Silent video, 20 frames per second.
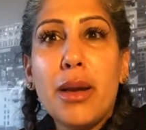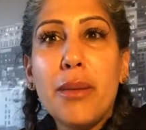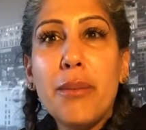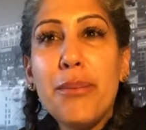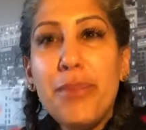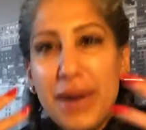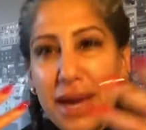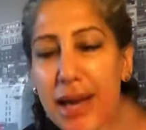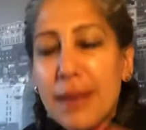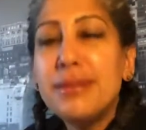
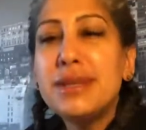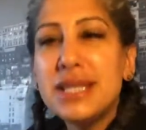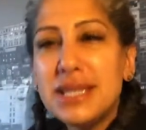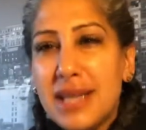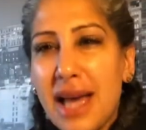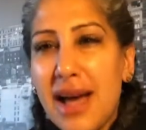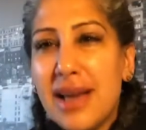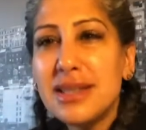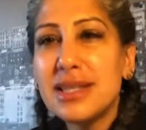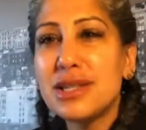be
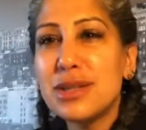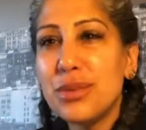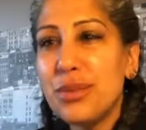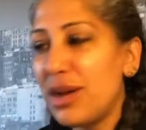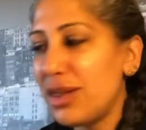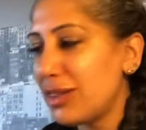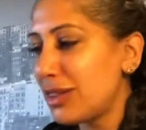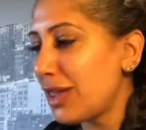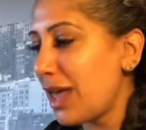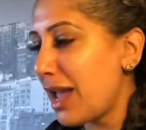obsessed
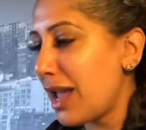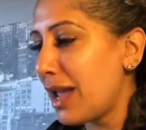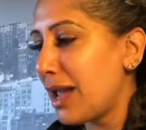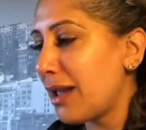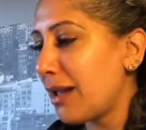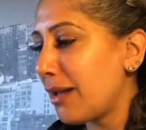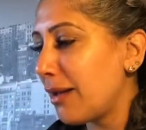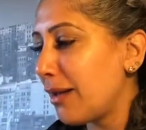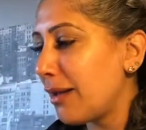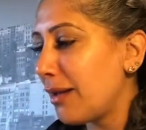with
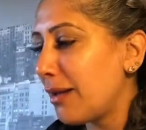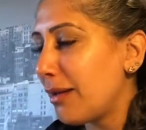like